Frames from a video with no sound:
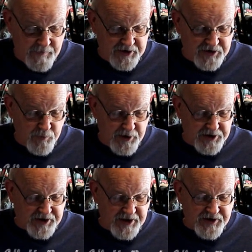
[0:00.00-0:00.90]
This is what
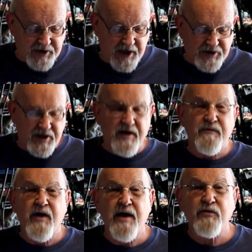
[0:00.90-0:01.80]
it says in Isaiah
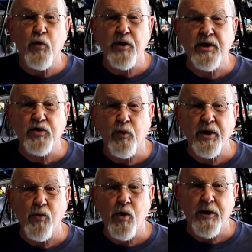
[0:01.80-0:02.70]
5:20 and
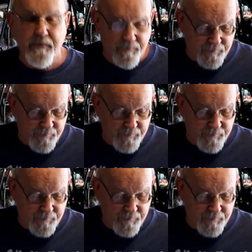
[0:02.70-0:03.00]
21.